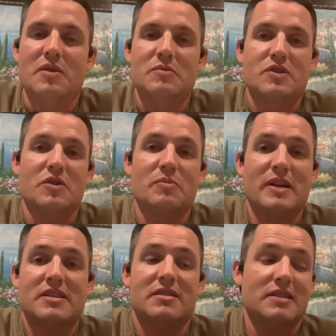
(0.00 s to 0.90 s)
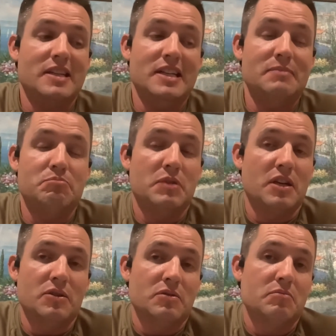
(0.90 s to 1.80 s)
So basically, he
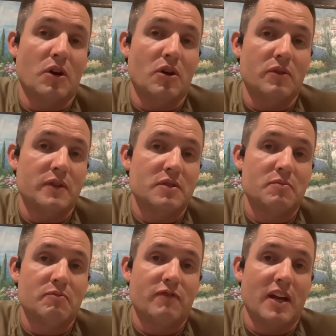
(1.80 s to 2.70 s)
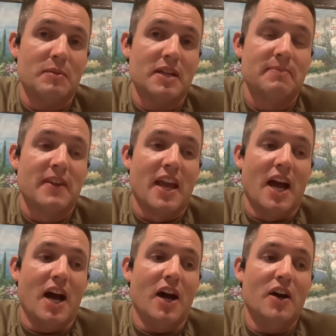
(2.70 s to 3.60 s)
killed all of his family.
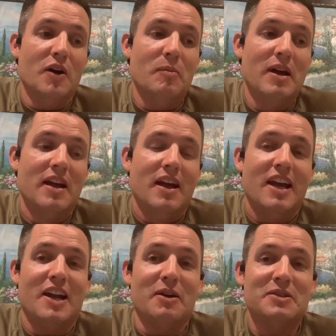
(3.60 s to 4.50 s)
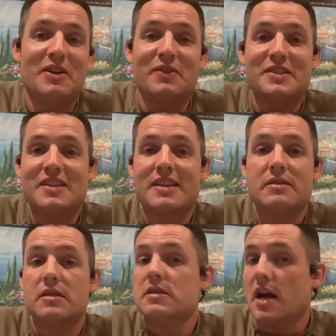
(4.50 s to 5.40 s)
And I'll definitely say
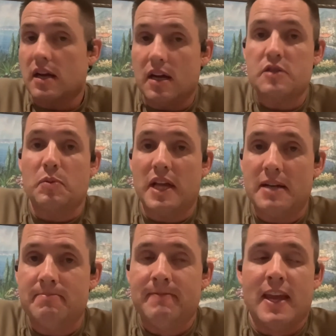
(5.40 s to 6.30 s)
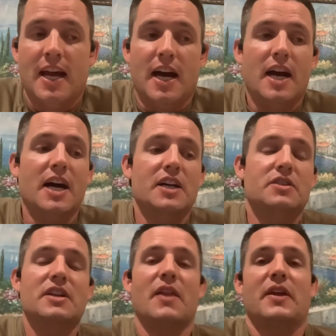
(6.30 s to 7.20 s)
this is not God's plan. I
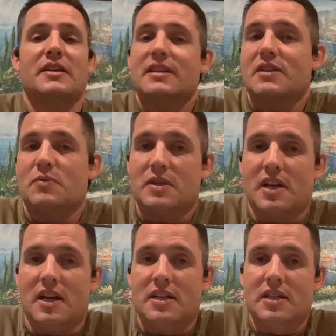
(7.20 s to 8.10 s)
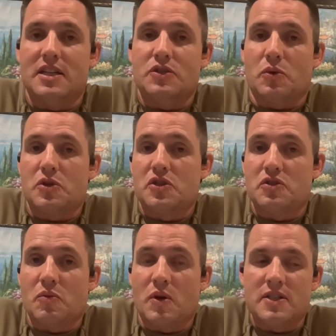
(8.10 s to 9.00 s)
do not think that that's what God endorses
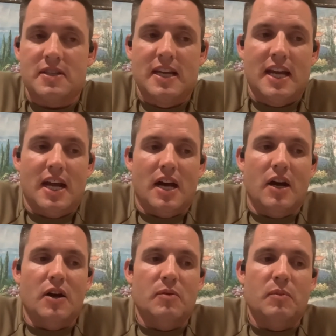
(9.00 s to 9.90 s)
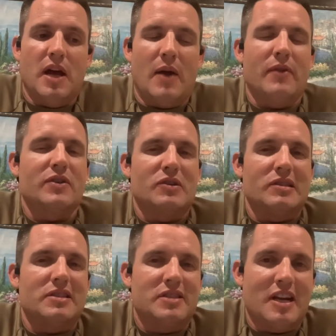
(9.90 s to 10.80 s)
or wants. However, during
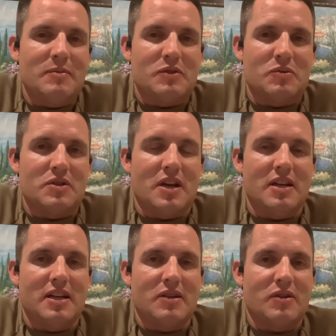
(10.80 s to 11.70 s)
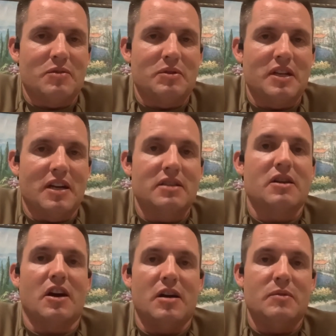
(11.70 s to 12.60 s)
this time, this was not incredibly
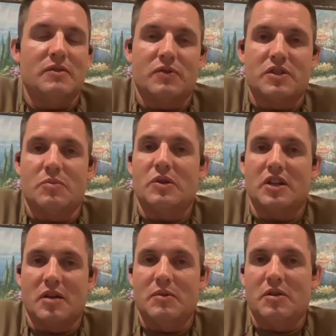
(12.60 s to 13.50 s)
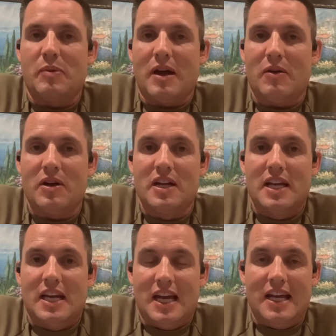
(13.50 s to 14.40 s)
uncommon for someone to come into power
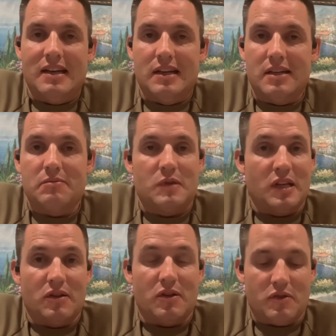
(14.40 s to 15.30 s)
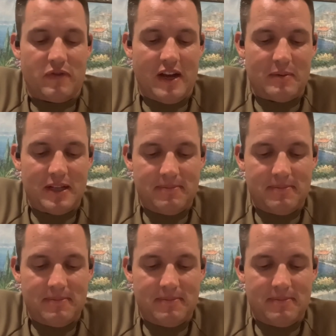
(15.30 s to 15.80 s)
and kill all their family.